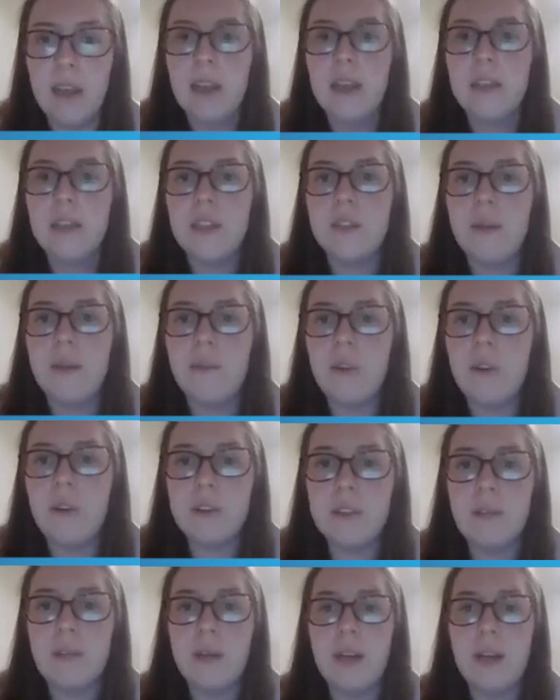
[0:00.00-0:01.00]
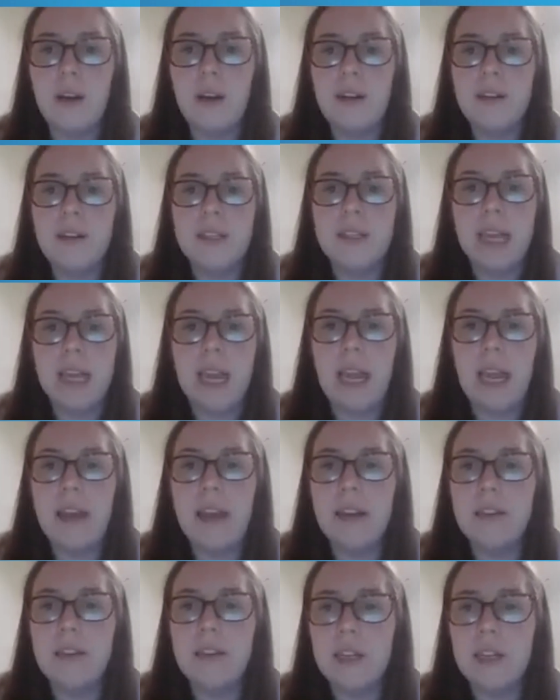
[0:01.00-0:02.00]
So we've got someone asking,
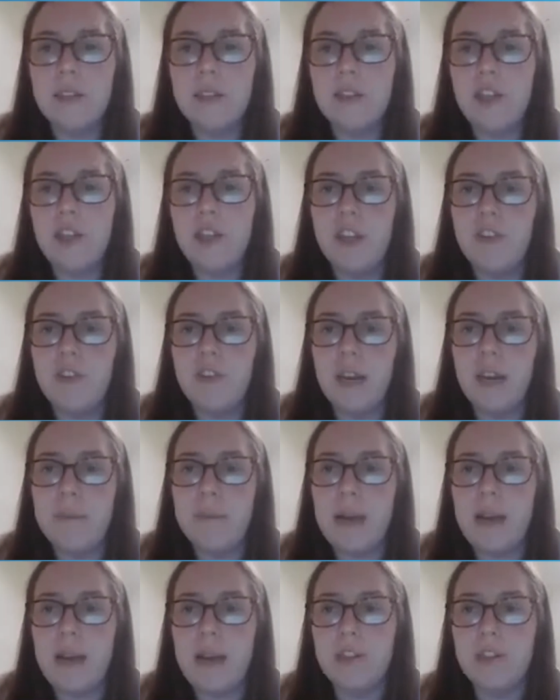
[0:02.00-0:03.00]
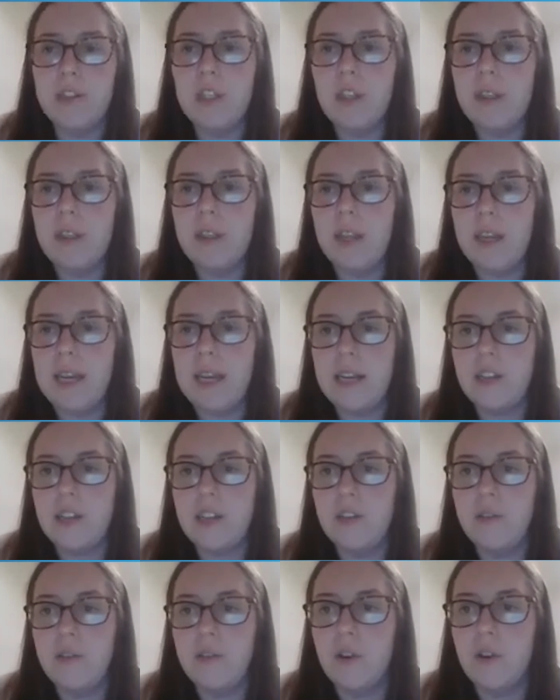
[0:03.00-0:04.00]
does the tutoring match the
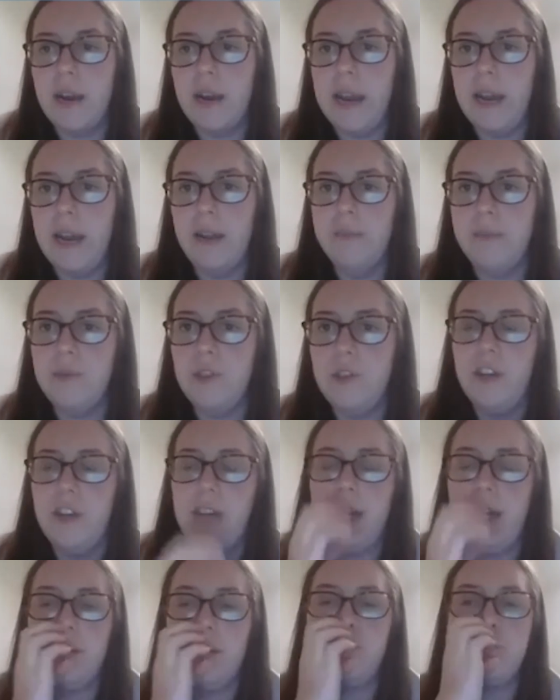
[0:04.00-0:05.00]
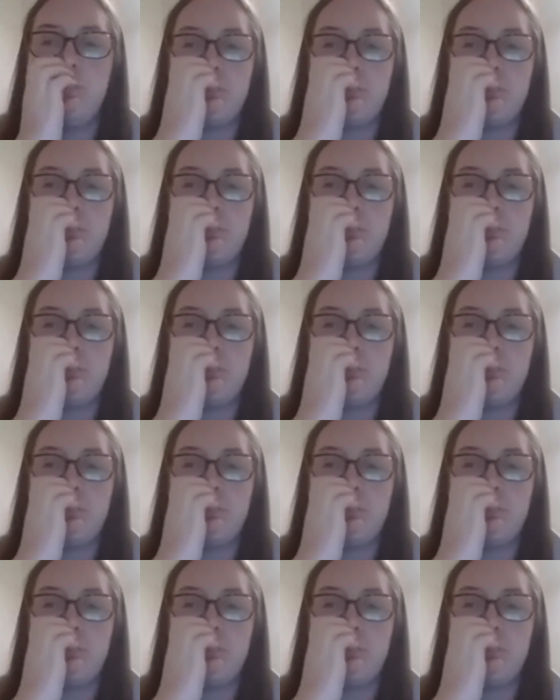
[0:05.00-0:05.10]
national curriculum, Julian?